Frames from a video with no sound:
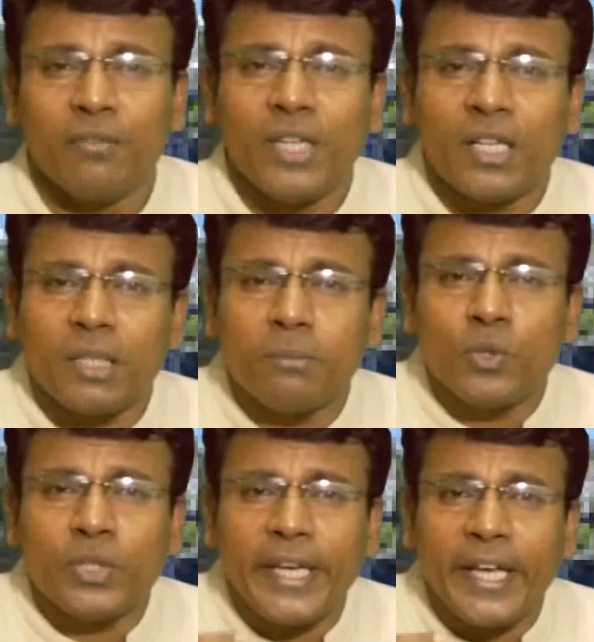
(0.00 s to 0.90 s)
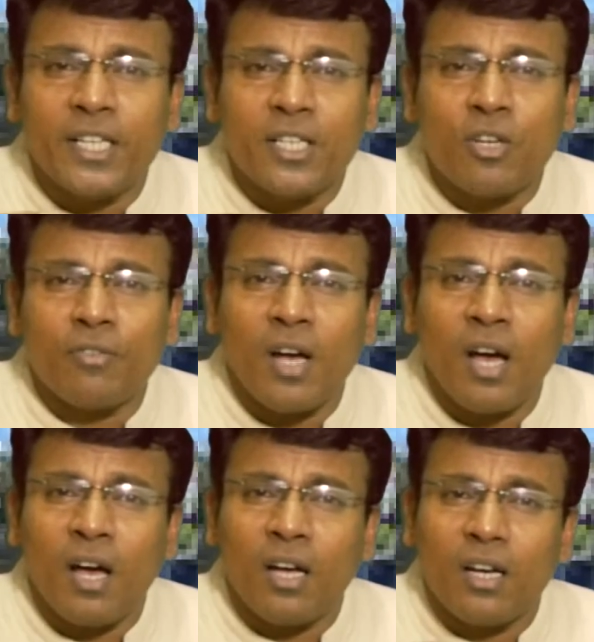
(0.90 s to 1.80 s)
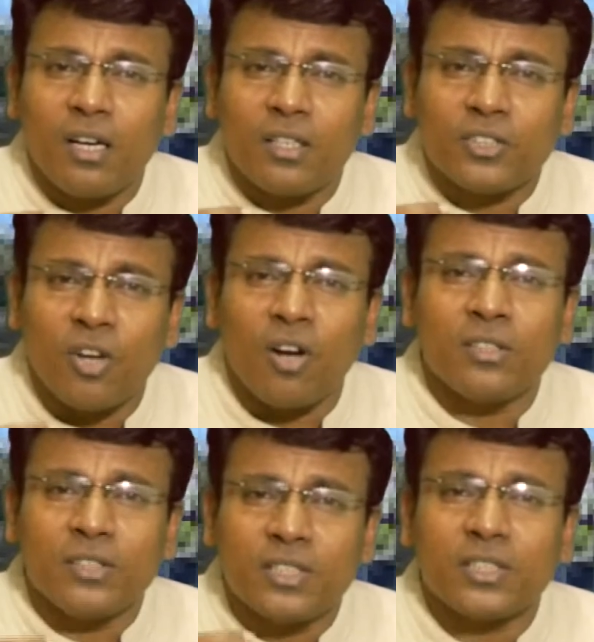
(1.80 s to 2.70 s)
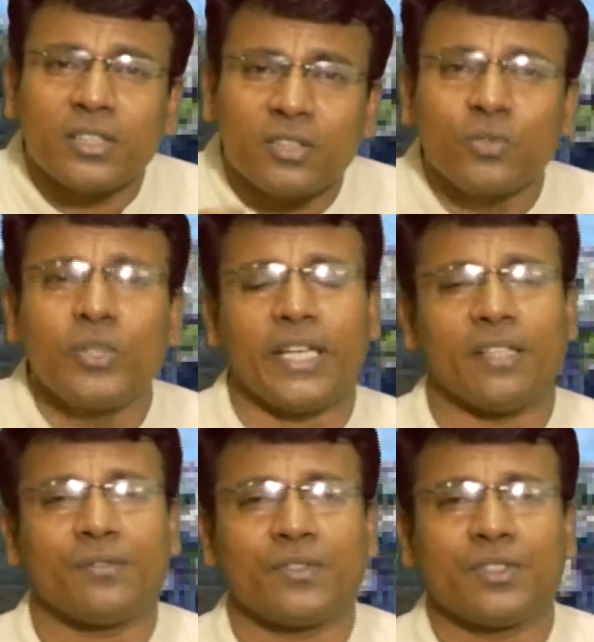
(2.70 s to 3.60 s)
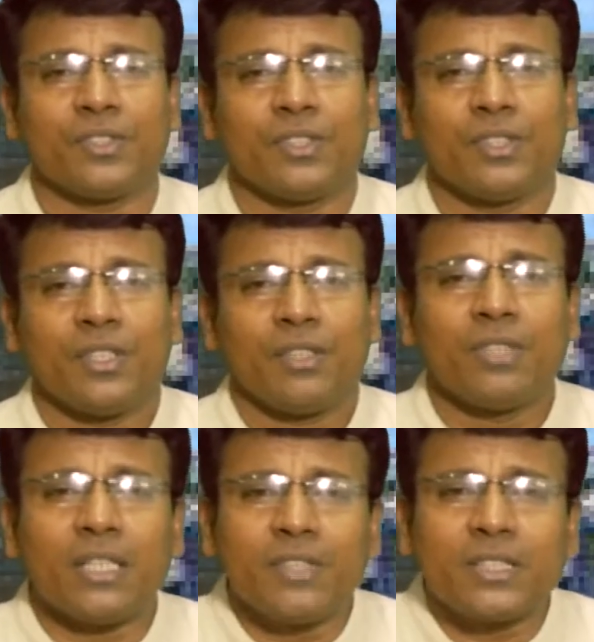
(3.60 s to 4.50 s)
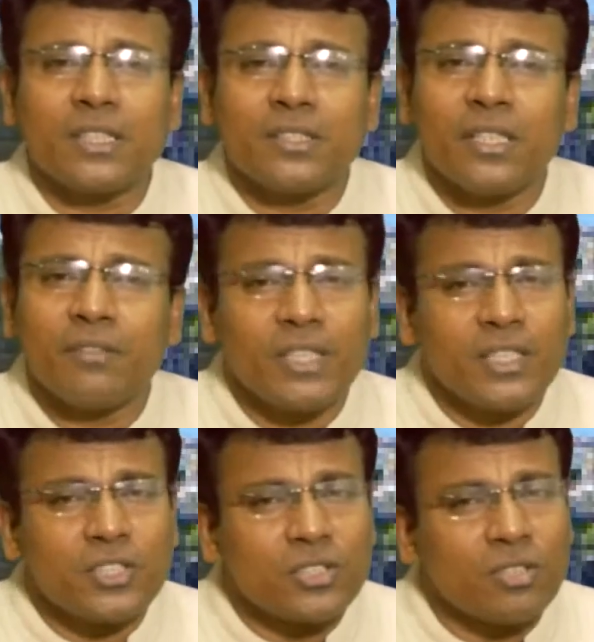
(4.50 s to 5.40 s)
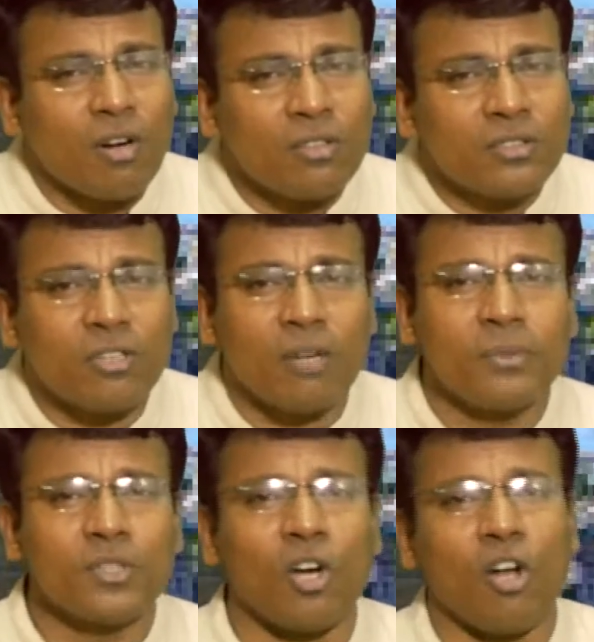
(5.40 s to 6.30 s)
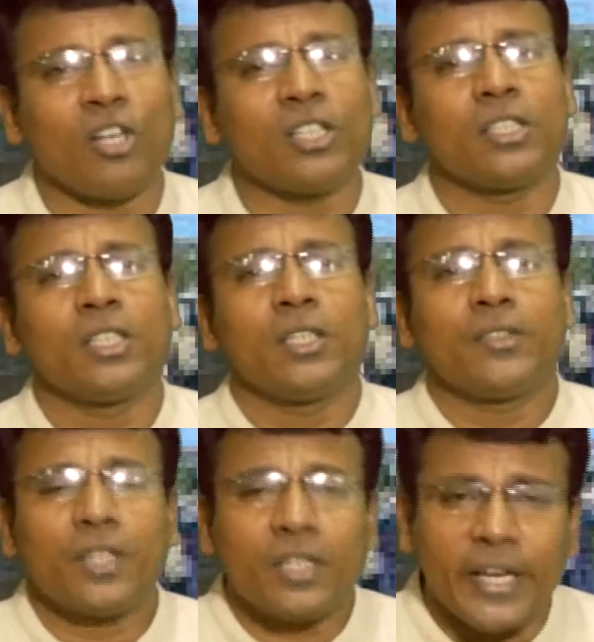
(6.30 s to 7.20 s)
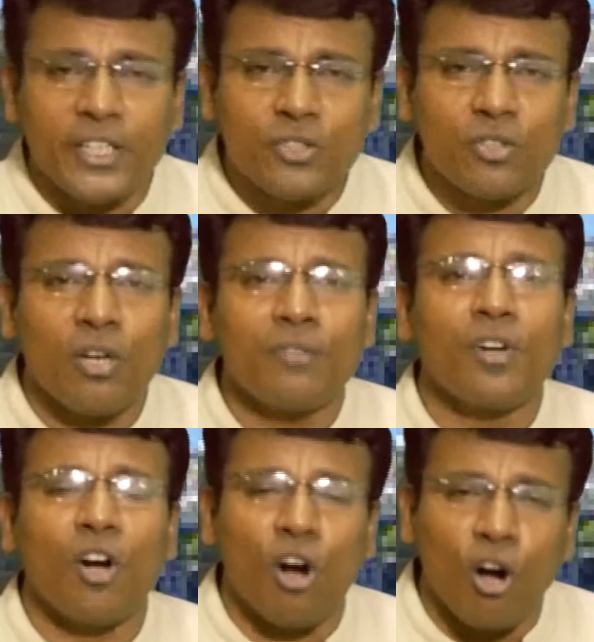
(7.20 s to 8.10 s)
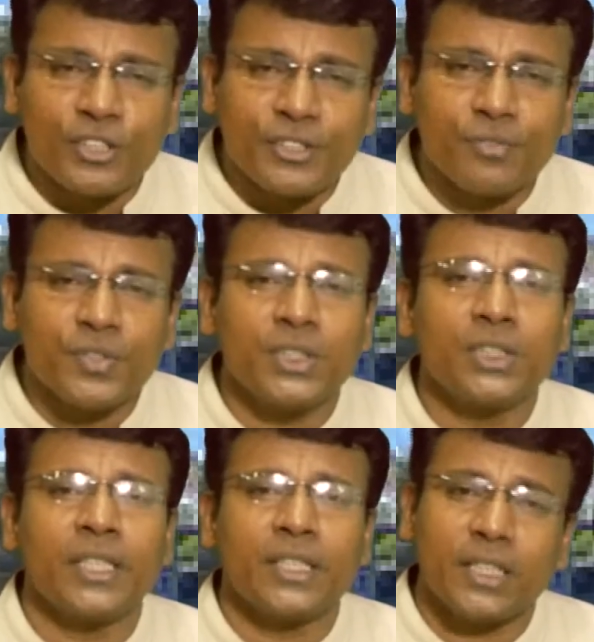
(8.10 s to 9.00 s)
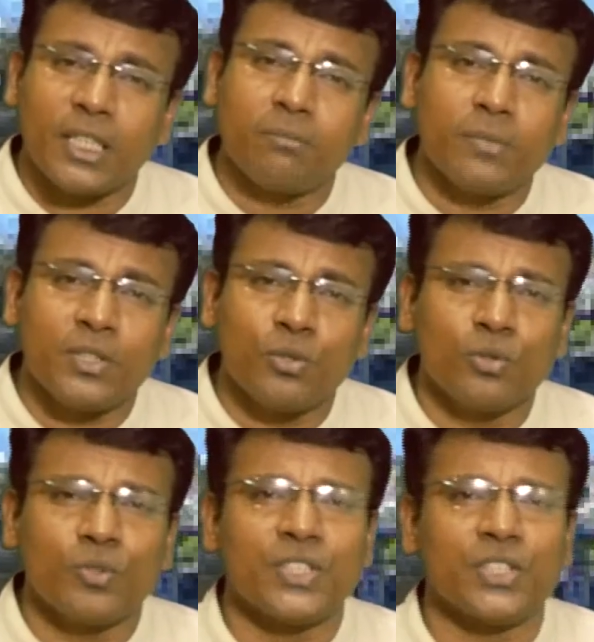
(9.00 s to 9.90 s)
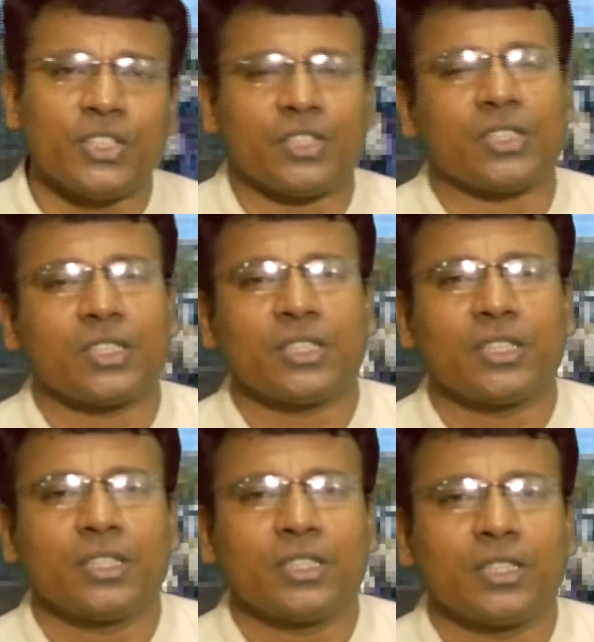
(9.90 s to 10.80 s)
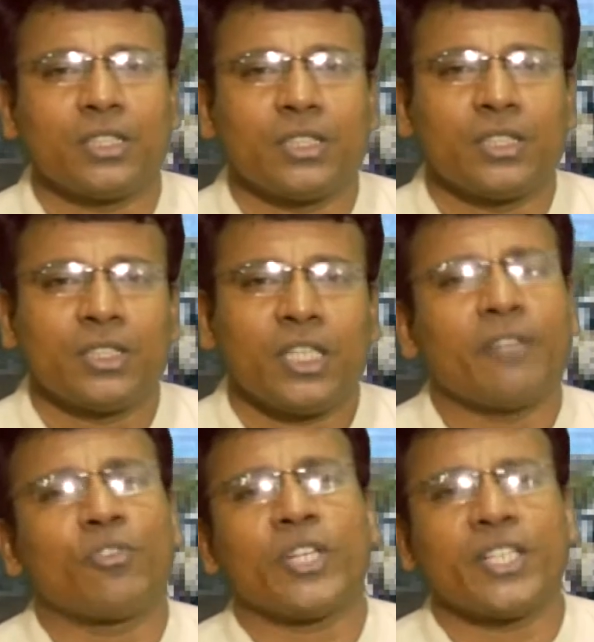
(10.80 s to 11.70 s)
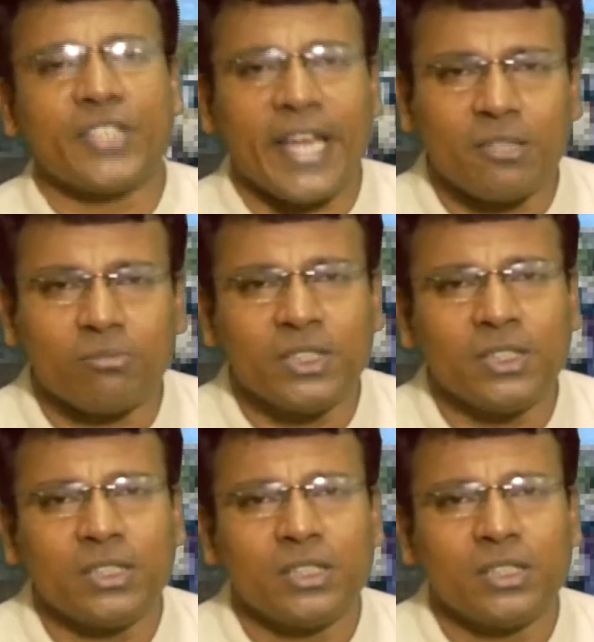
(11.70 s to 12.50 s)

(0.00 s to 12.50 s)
we are coming to the end of our short discussion today. We have discussed a very short topic called the rise of Oxford and Cambridge universities. And for your assignment,